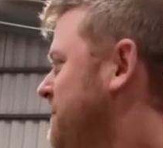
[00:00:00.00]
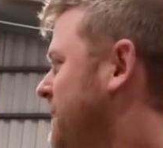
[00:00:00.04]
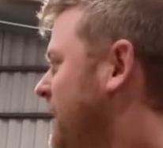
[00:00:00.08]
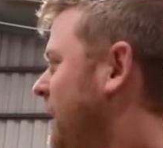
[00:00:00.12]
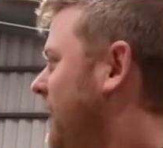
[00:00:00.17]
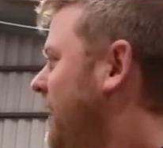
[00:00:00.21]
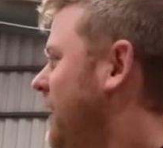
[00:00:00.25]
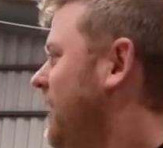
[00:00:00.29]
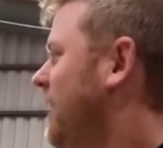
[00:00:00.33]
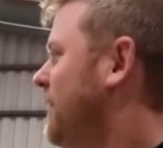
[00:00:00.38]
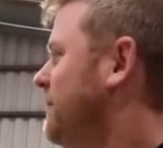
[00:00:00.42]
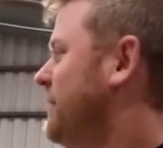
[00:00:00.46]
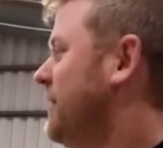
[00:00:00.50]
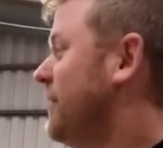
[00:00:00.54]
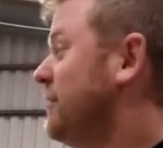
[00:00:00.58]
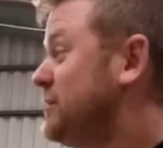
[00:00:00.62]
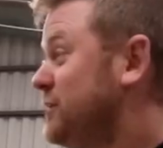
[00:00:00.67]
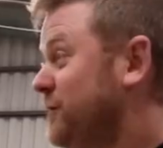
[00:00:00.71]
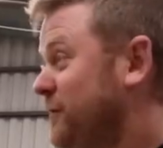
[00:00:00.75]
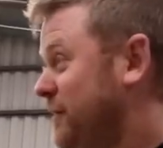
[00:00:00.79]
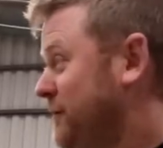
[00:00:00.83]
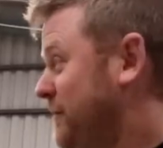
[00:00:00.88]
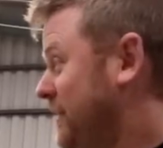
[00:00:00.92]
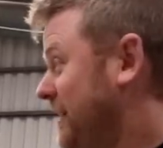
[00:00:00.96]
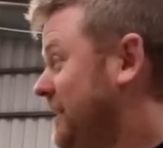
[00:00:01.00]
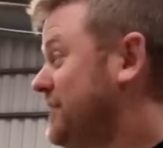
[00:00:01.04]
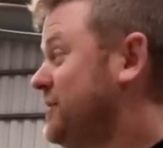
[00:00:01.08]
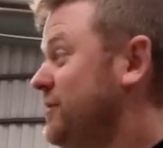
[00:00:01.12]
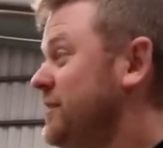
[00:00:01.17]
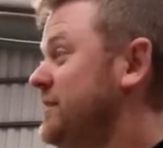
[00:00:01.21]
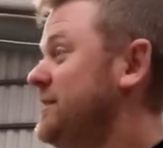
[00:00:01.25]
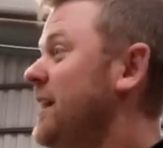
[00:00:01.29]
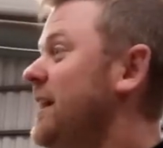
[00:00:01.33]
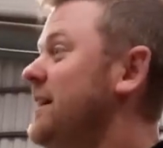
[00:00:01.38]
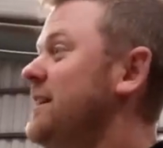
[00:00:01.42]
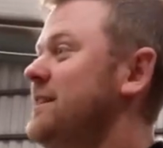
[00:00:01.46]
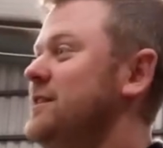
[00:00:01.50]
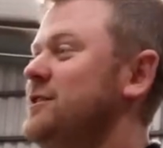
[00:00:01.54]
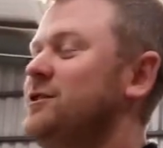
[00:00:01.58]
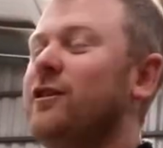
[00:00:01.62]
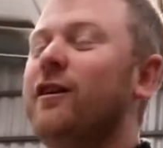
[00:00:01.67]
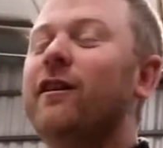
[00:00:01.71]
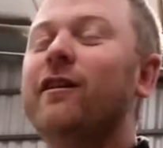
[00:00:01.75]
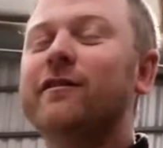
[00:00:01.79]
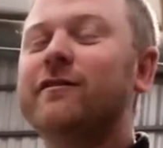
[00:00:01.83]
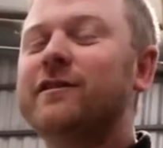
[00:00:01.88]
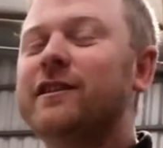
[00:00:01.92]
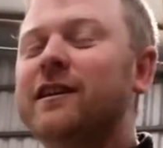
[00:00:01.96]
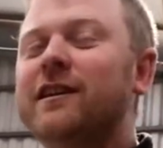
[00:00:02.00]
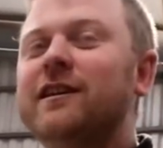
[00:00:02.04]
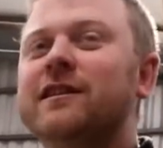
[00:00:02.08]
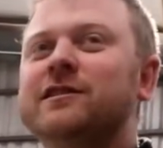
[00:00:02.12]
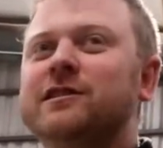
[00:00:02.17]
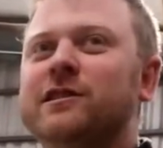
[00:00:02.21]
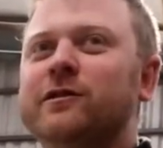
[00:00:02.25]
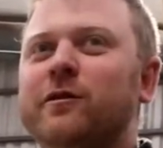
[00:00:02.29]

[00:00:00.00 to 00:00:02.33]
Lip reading: You know, some of them are literally daily drive cars